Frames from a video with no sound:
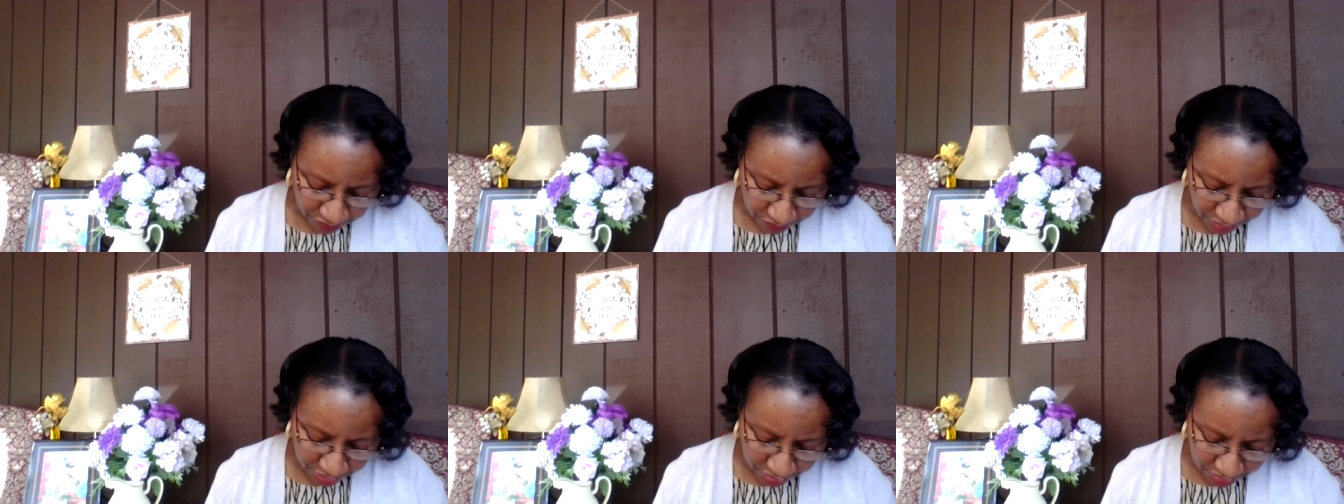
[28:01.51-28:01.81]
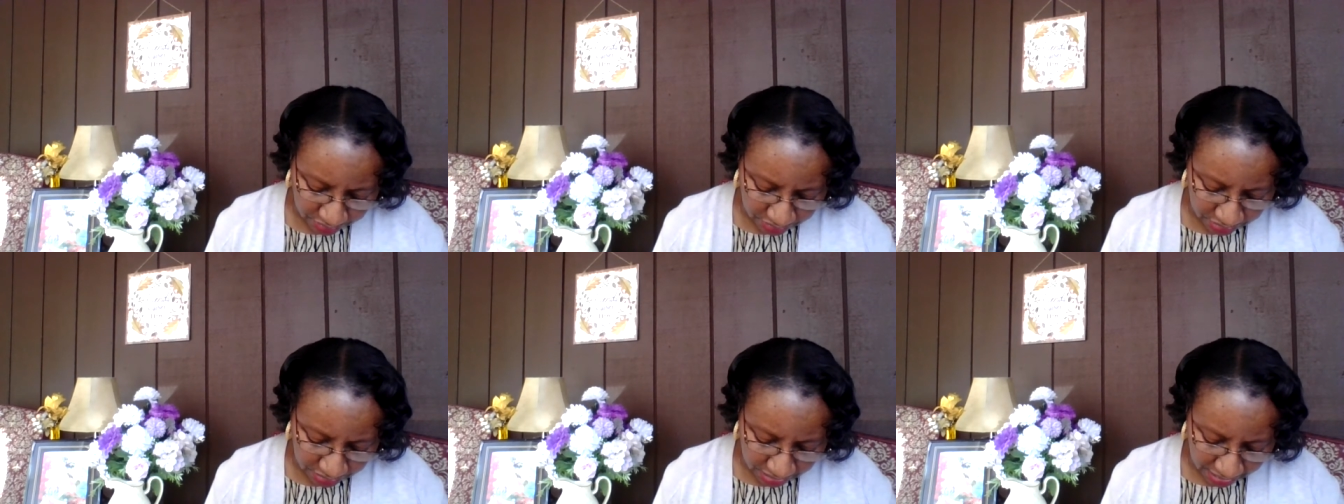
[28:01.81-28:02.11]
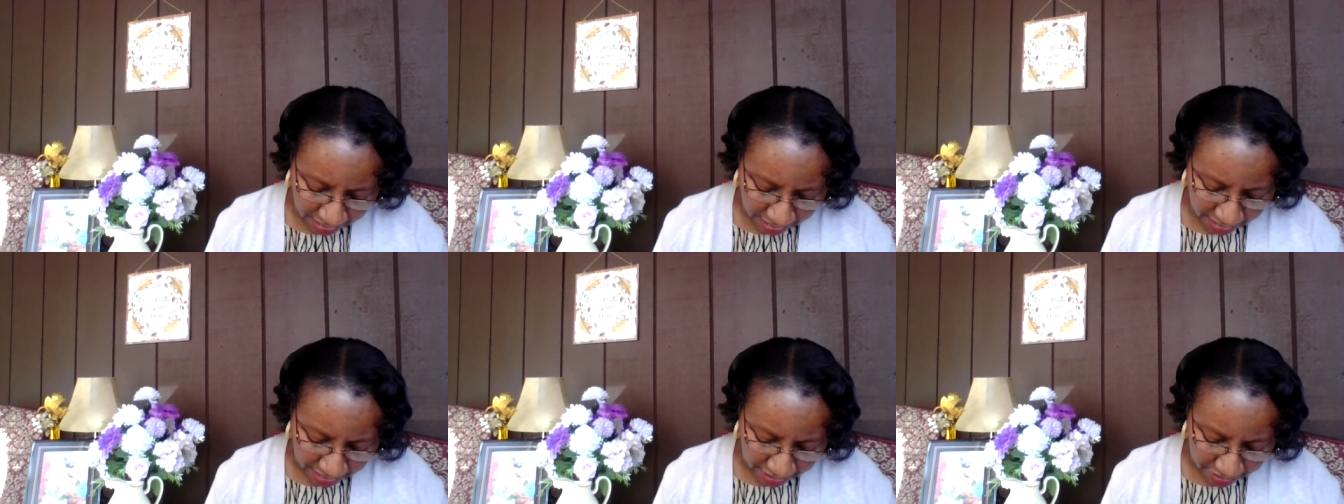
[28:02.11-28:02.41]

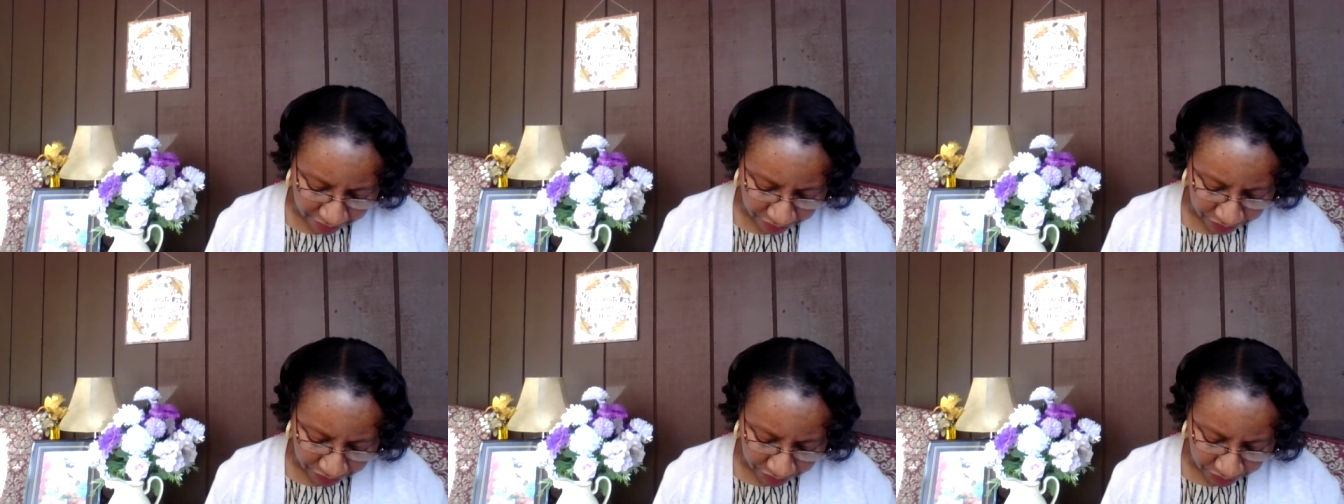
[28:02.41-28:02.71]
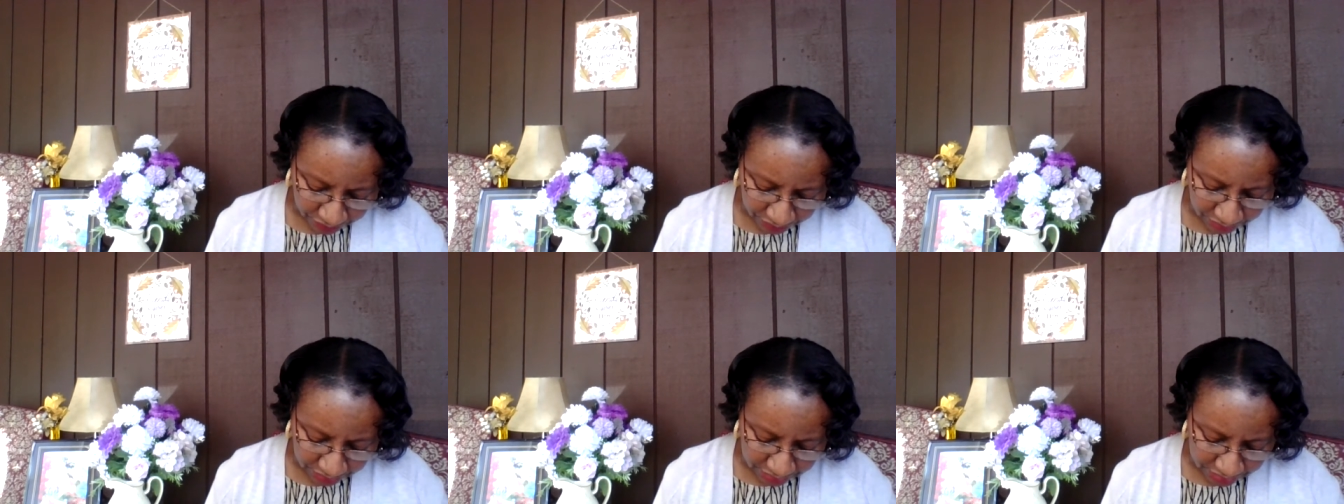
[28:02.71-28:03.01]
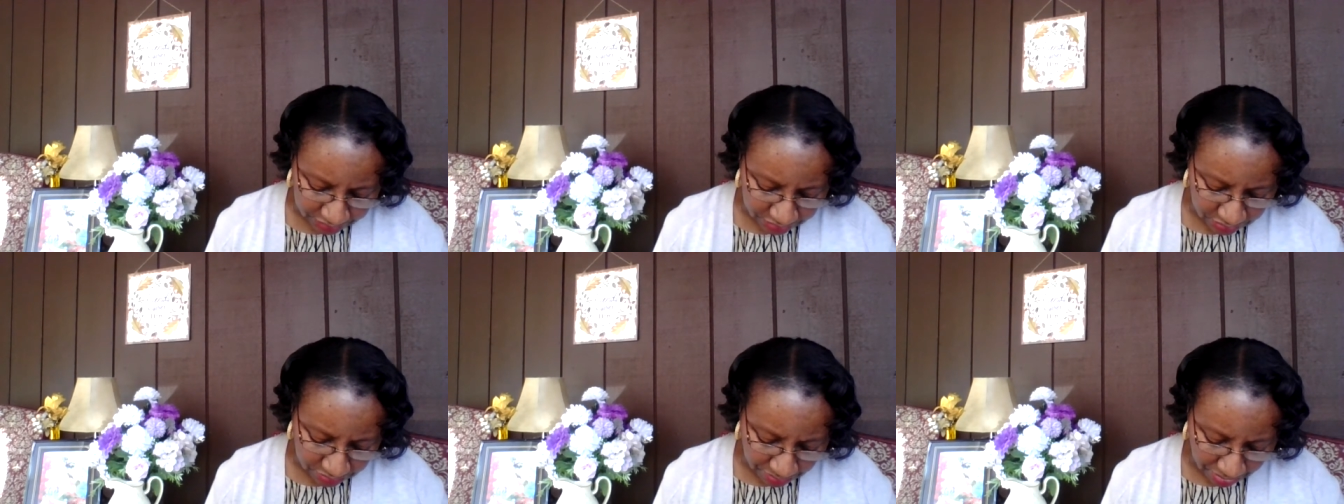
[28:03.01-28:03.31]
Verily, I have
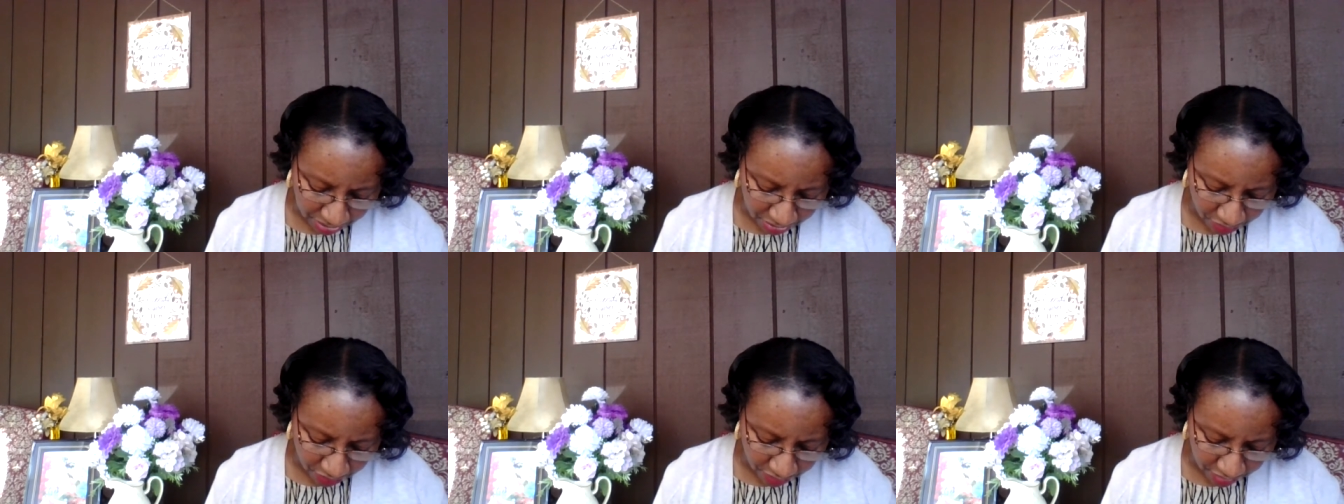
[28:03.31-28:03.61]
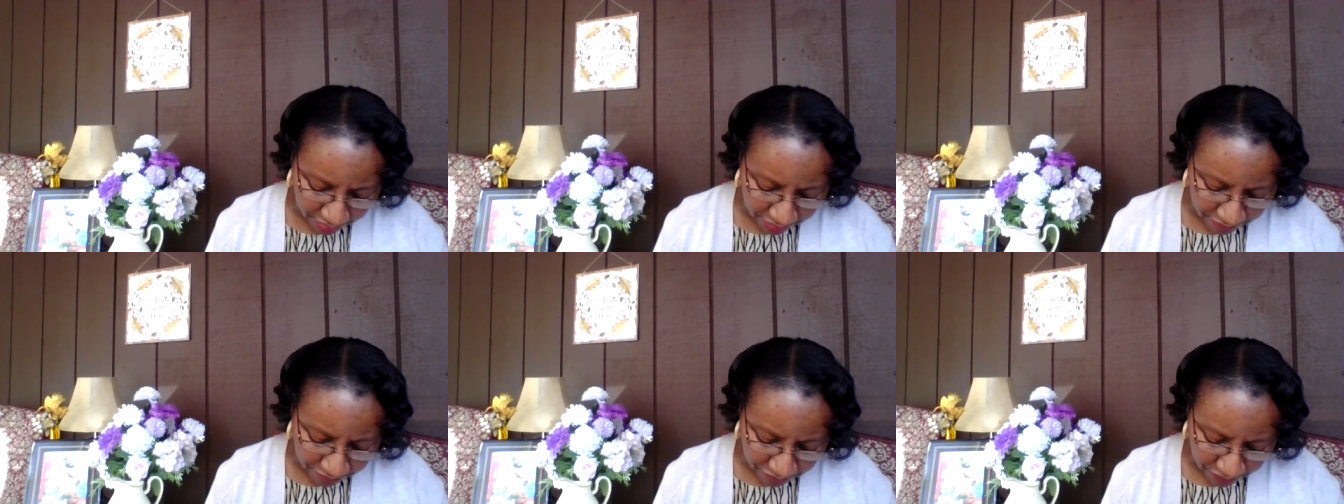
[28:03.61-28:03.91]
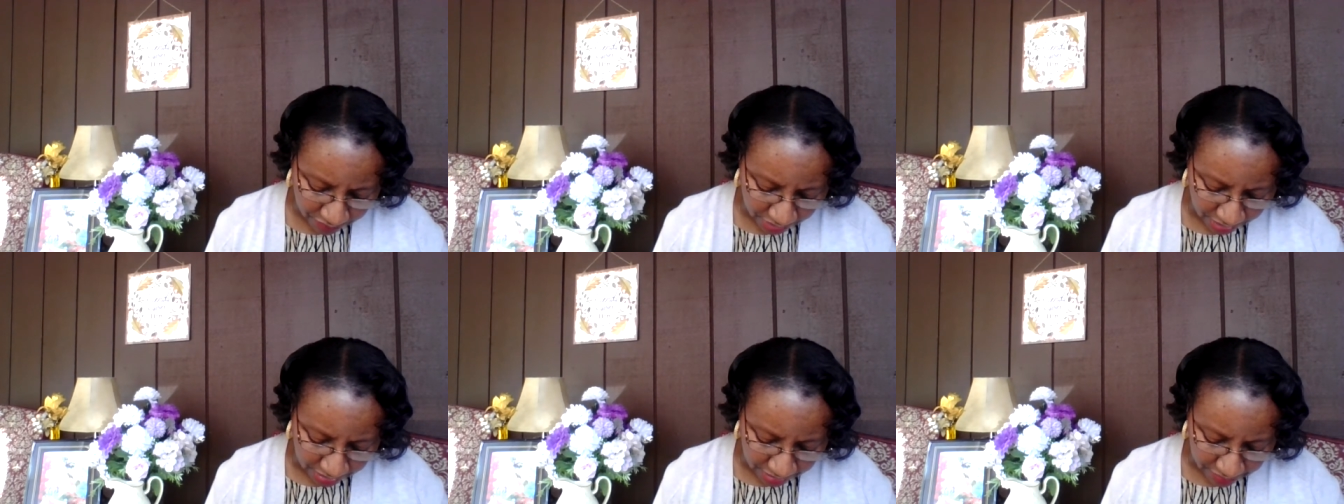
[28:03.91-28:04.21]
cleansed my heart in
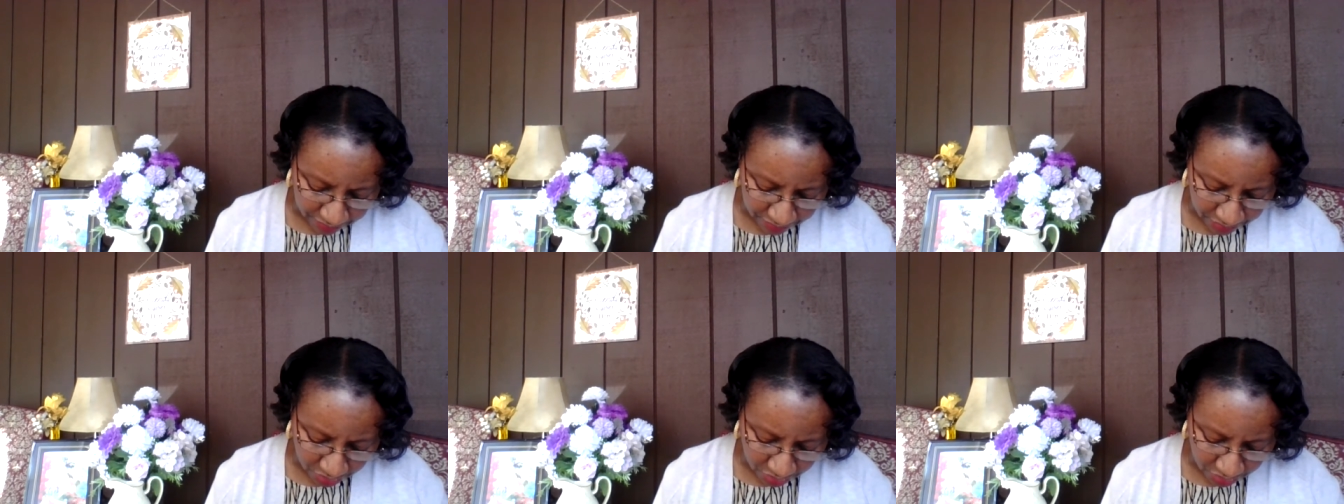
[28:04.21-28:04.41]
vain